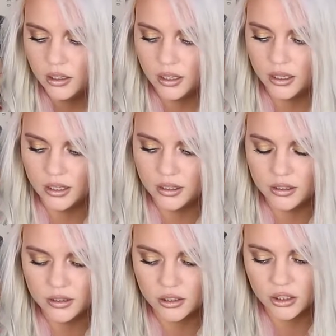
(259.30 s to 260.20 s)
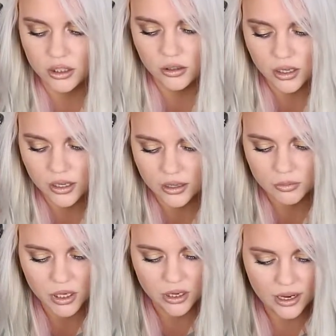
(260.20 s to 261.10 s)
And just looking at
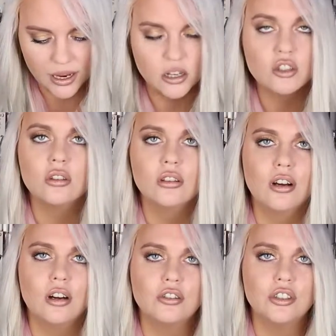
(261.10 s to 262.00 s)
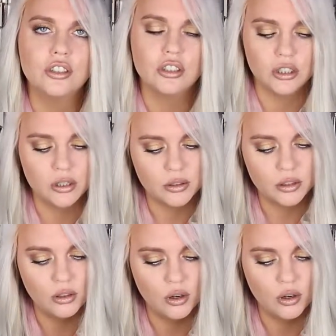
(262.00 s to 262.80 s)
my actual cartridges